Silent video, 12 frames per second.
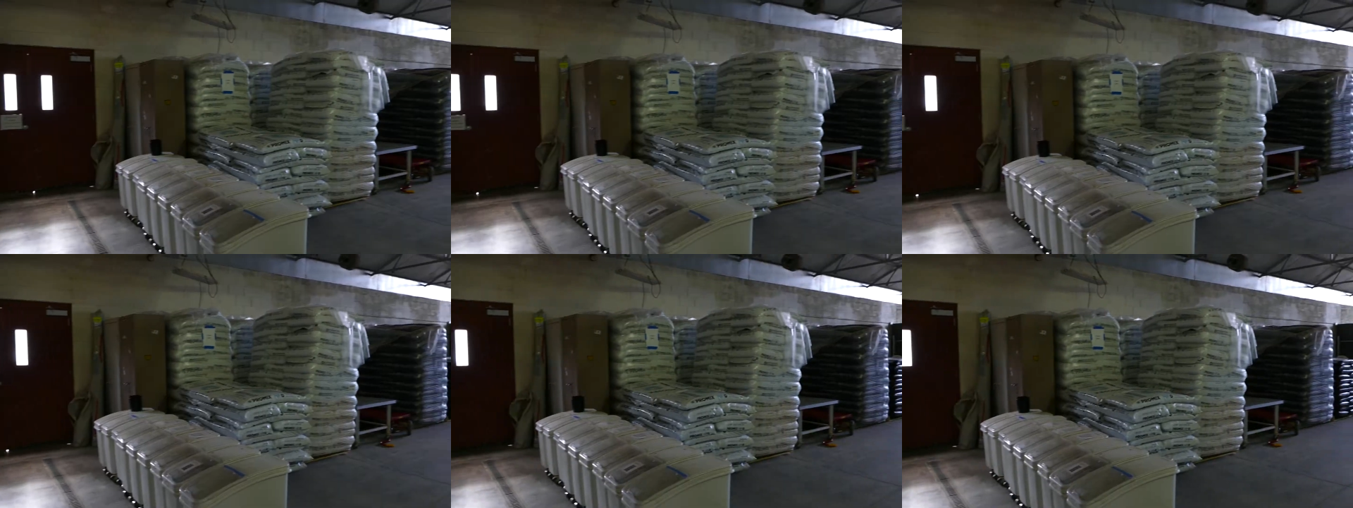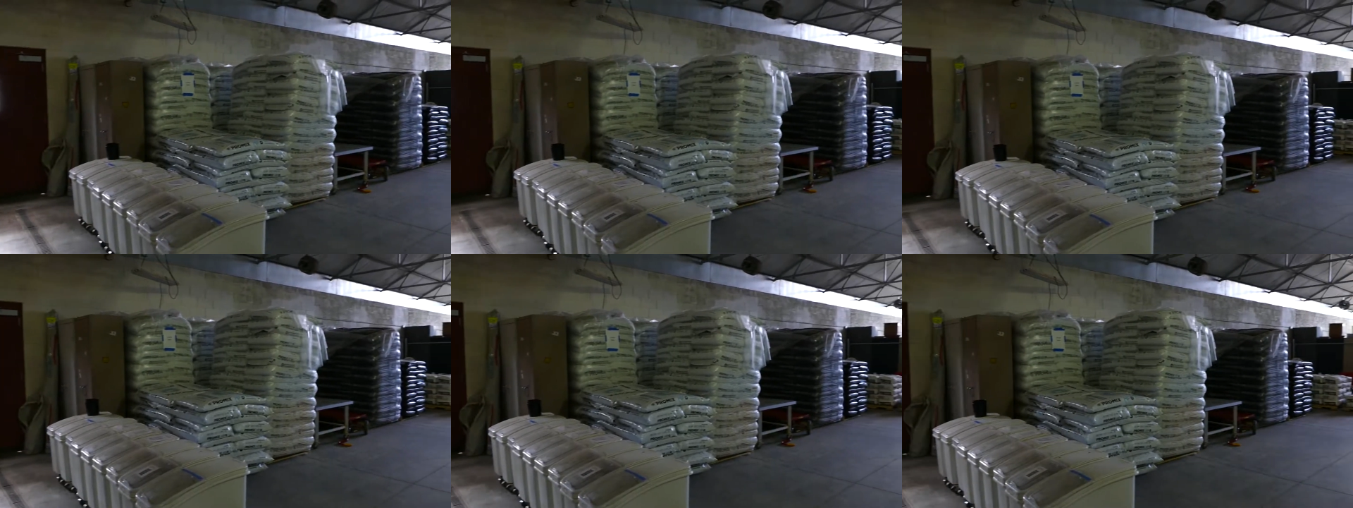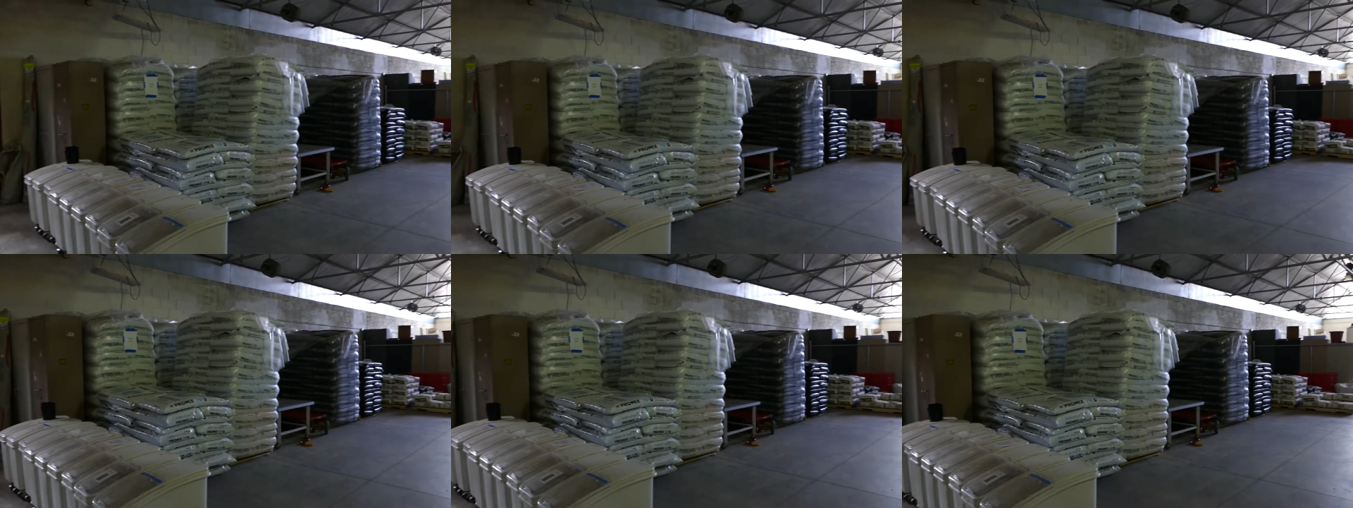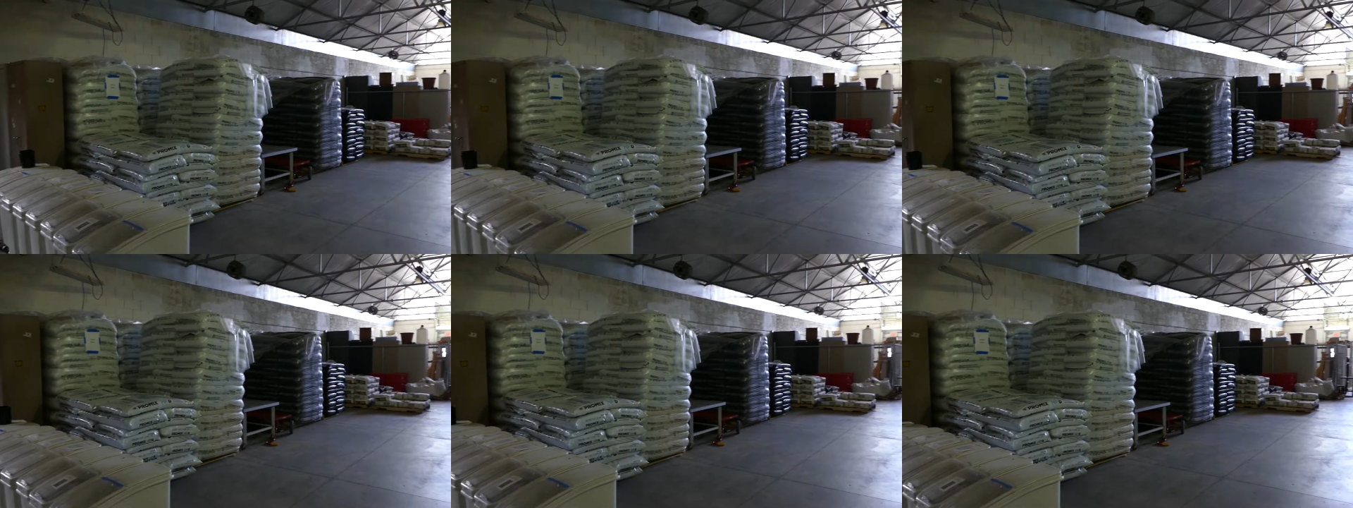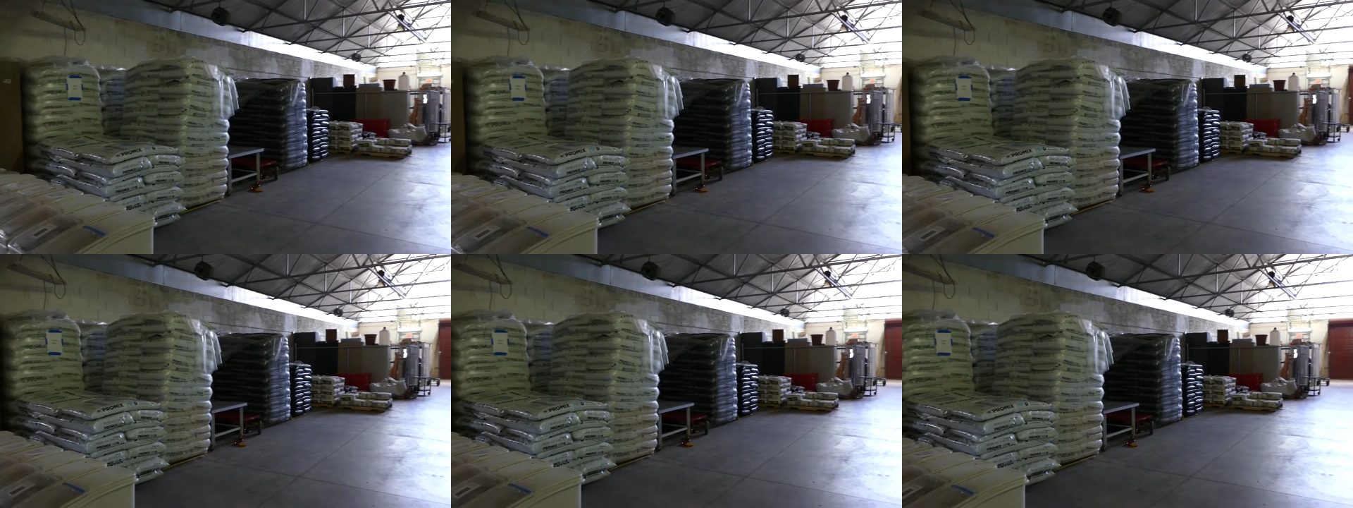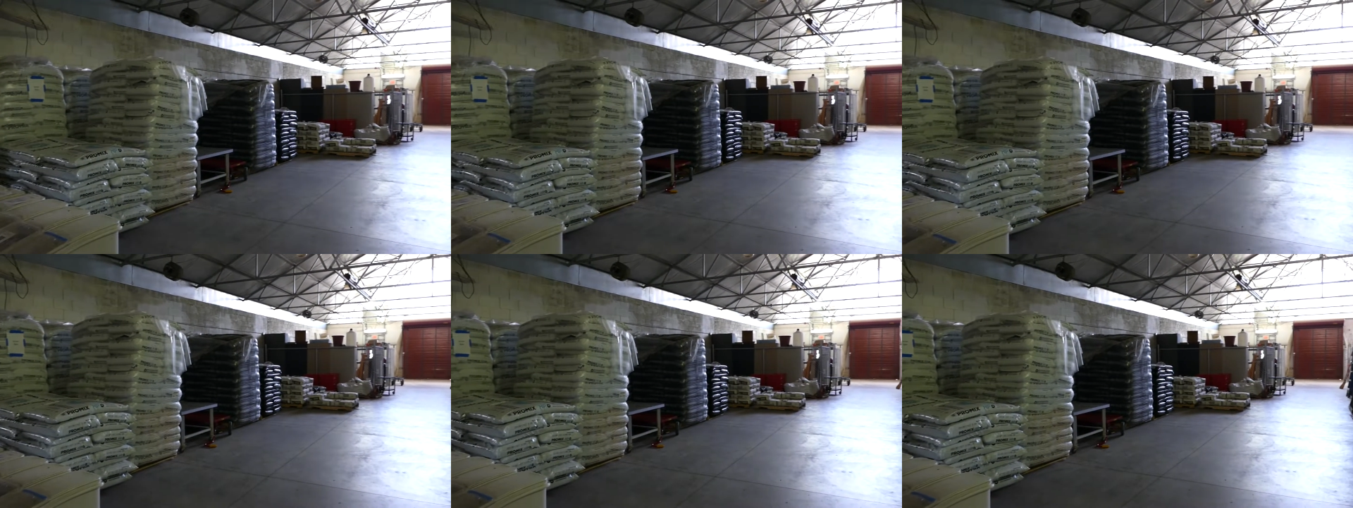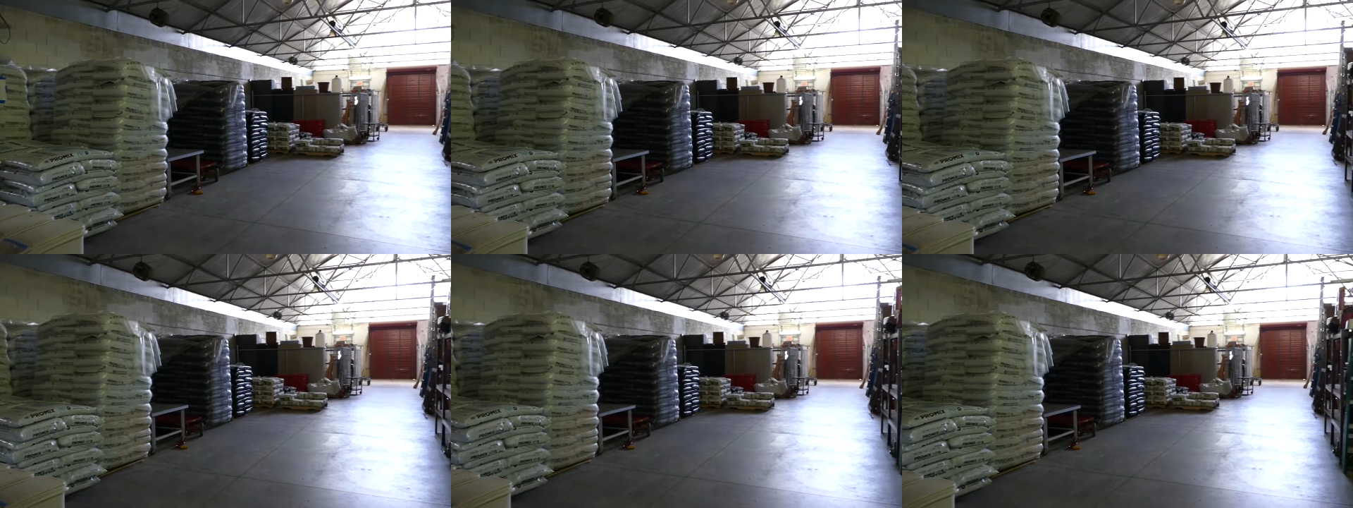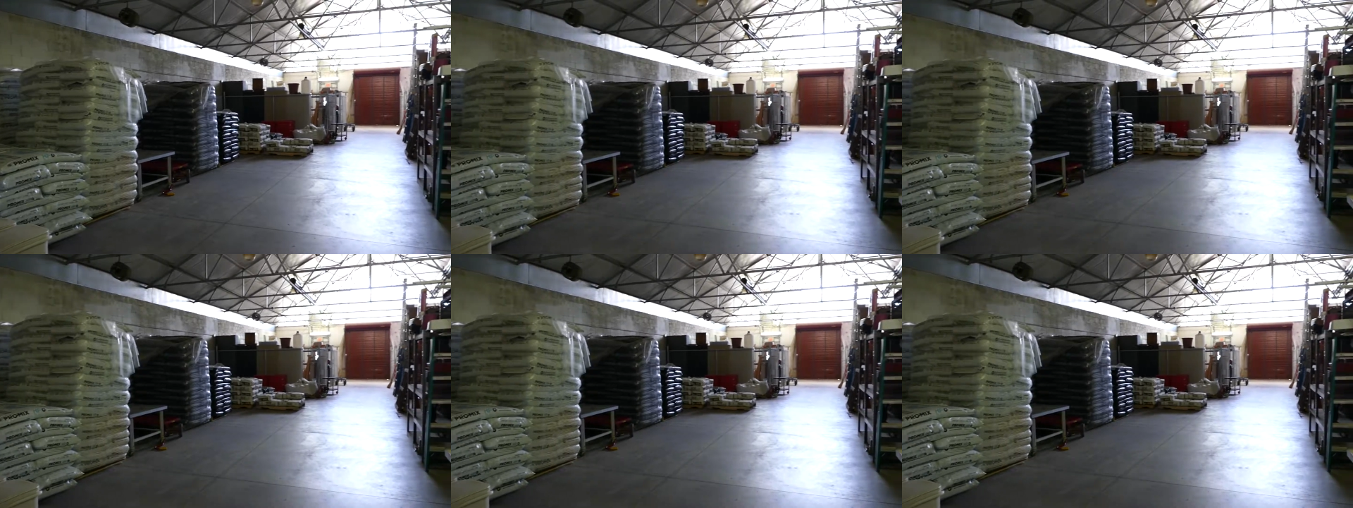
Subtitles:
[unreadable: no face in view]